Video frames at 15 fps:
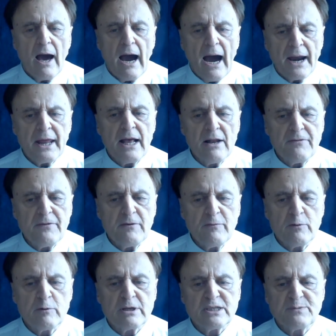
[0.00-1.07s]
Unhealthy
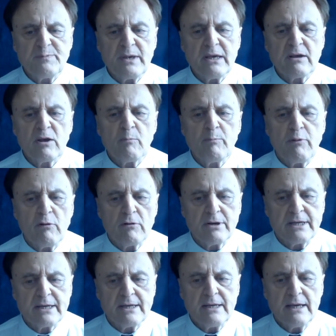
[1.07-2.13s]
food is being
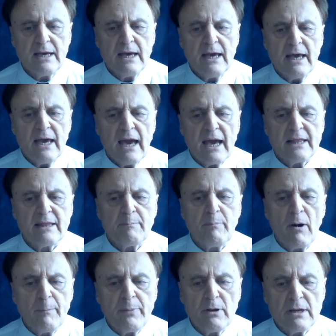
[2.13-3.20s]
imported, and the
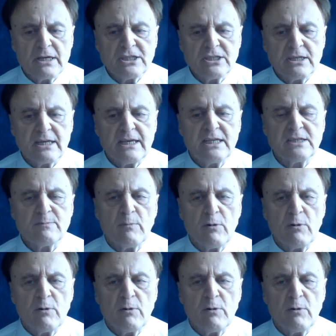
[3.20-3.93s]
population eats